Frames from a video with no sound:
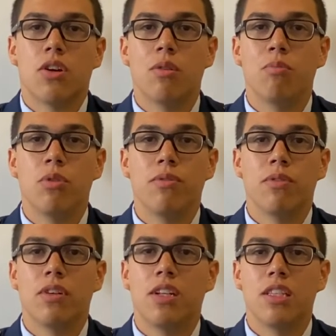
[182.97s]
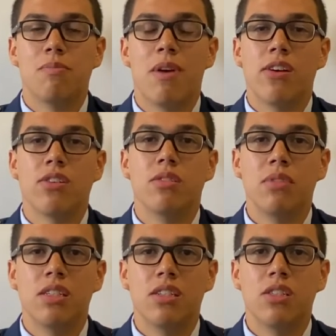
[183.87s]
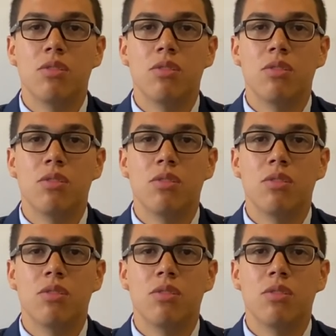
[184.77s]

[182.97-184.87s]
Colonel Bluford inspires me